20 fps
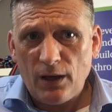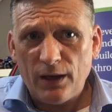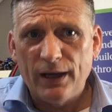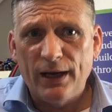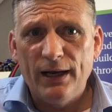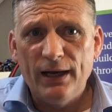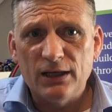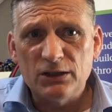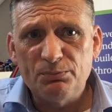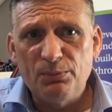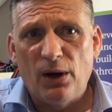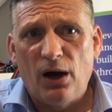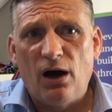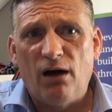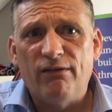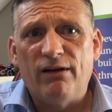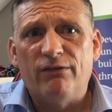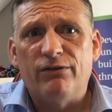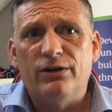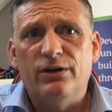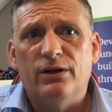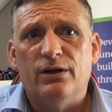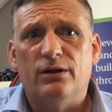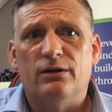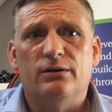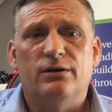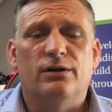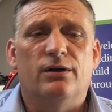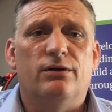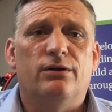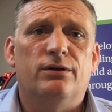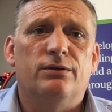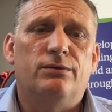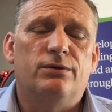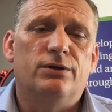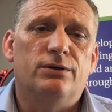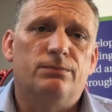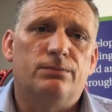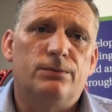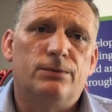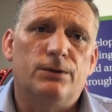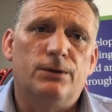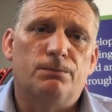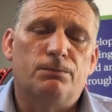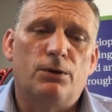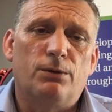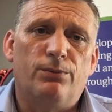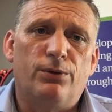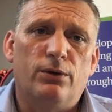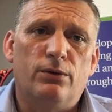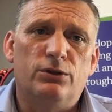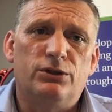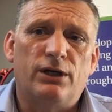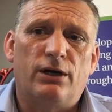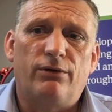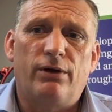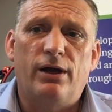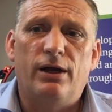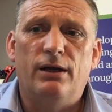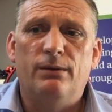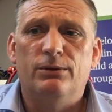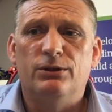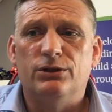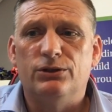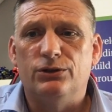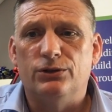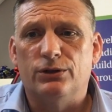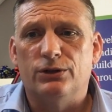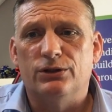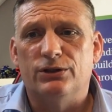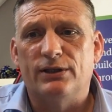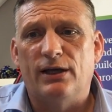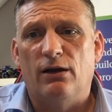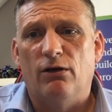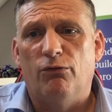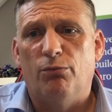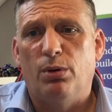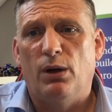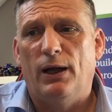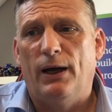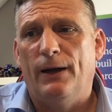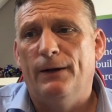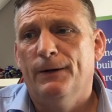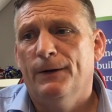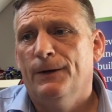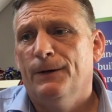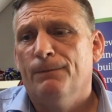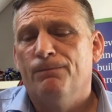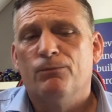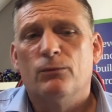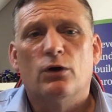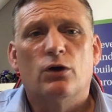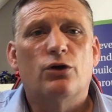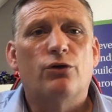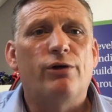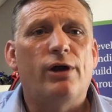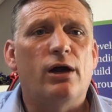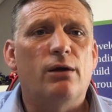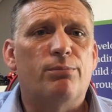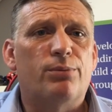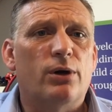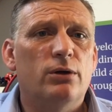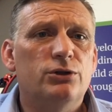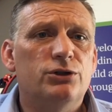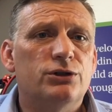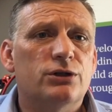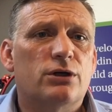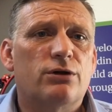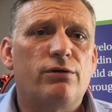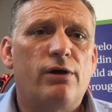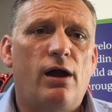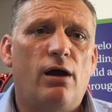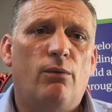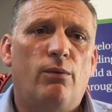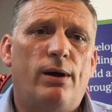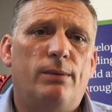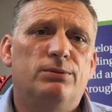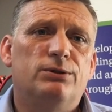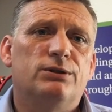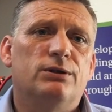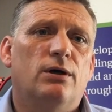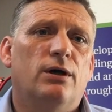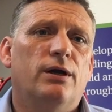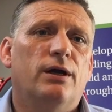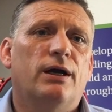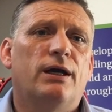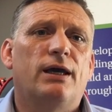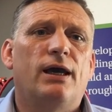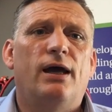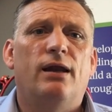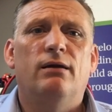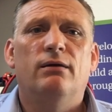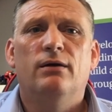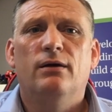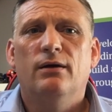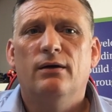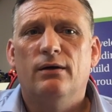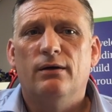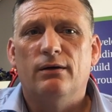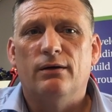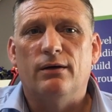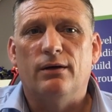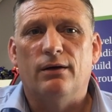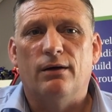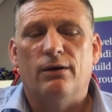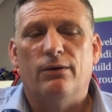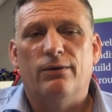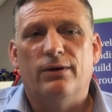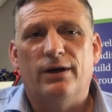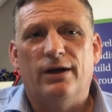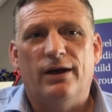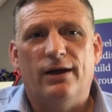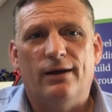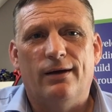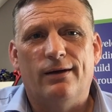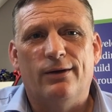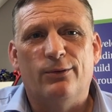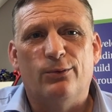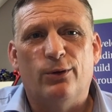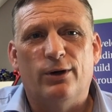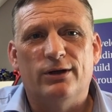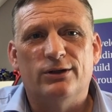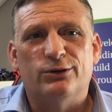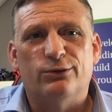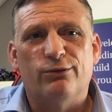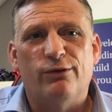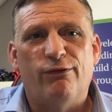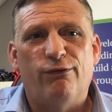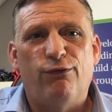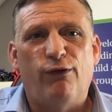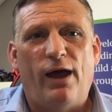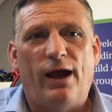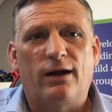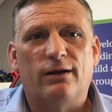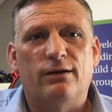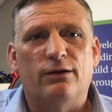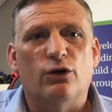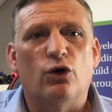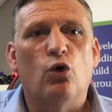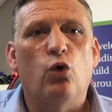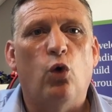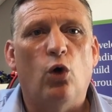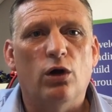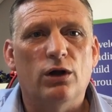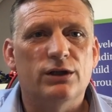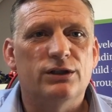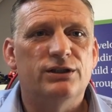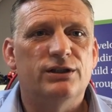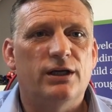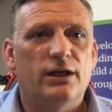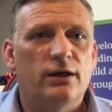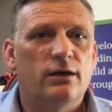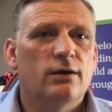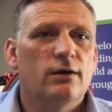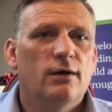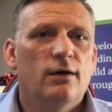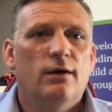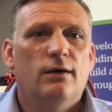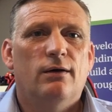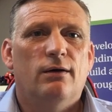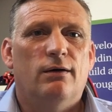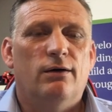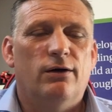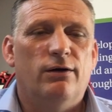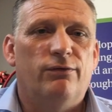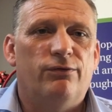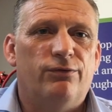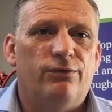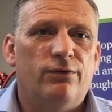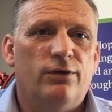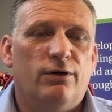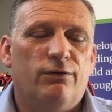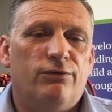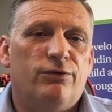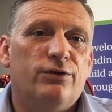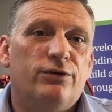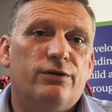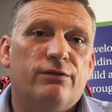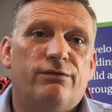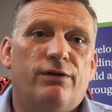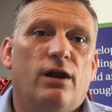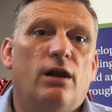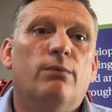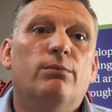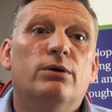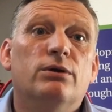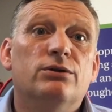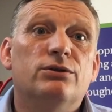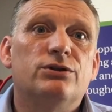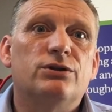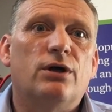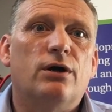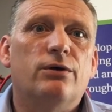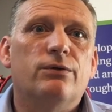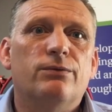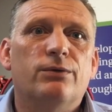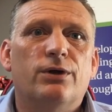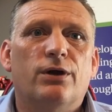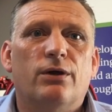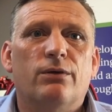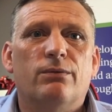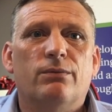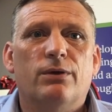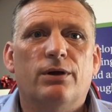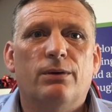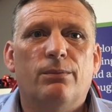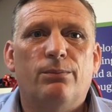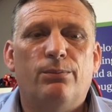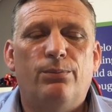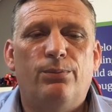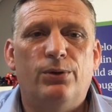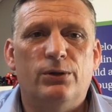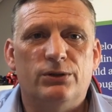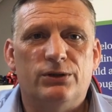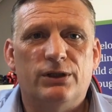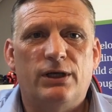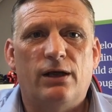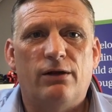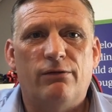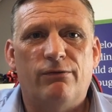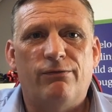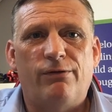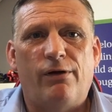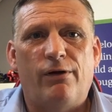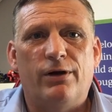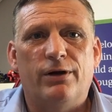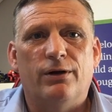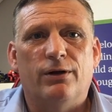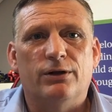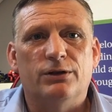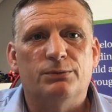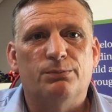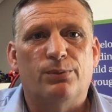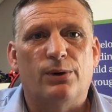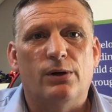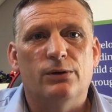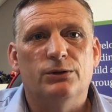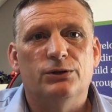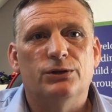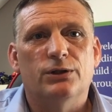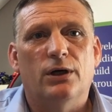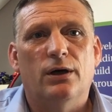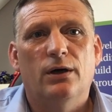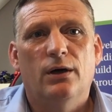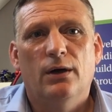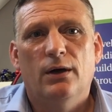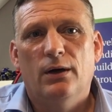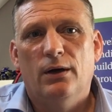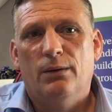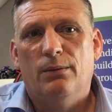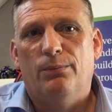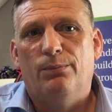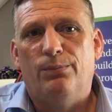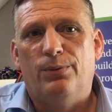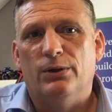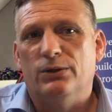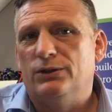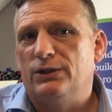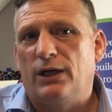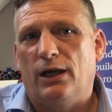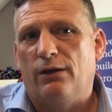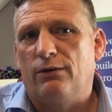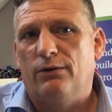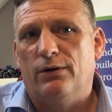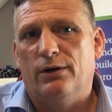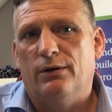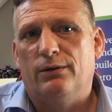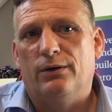again, that's part of having the computer generated images. You can sell off plan, create a brochure, create a website. Again, you want it to reflect the quality of the development. So put together a very nice brochure, put together